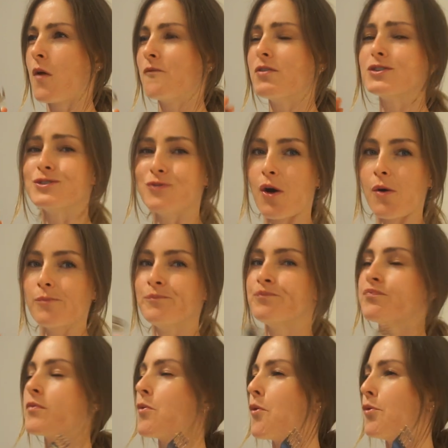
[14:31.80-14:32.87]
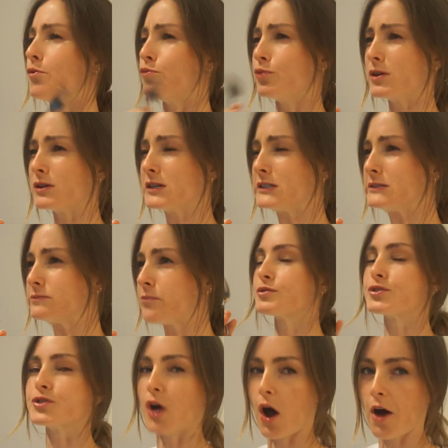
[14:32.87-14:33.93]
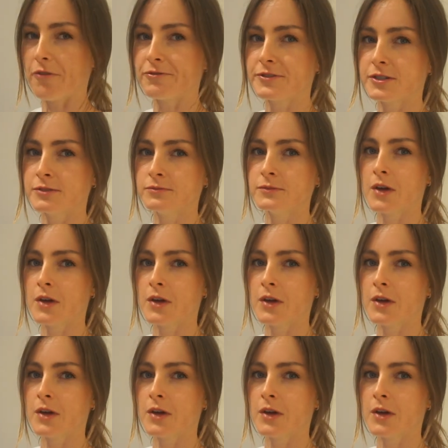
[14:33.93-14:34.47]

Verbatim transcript: First of all, really soft.